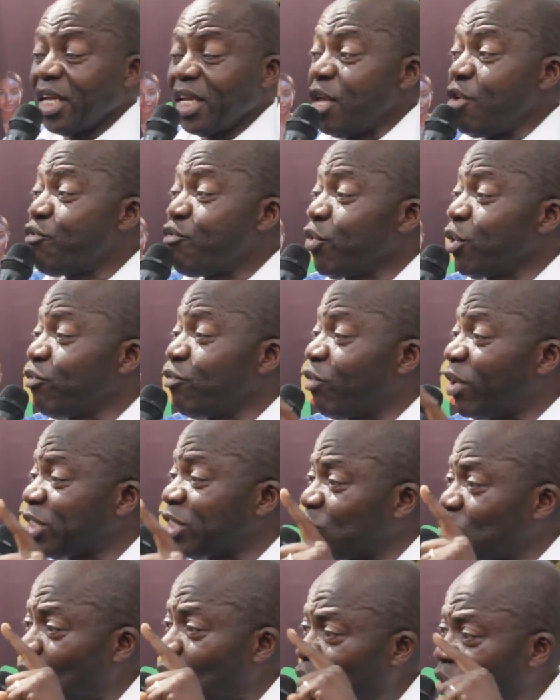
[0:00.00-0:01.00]
if we
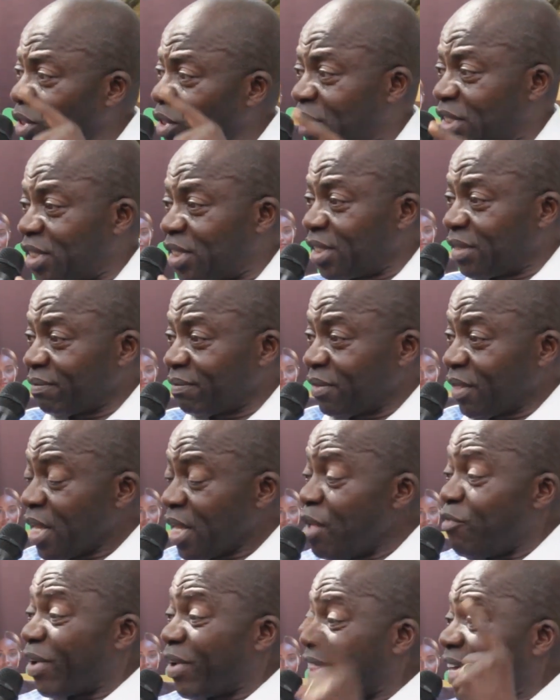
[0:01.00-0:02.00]
reverse roles,
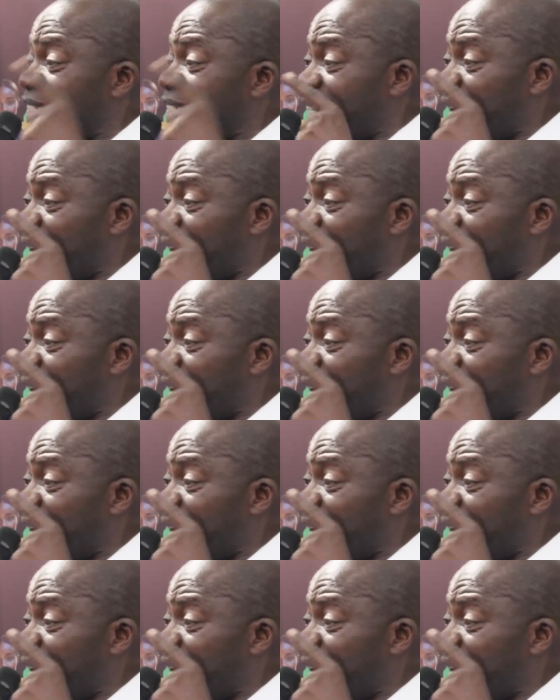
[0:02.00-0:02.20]
if at that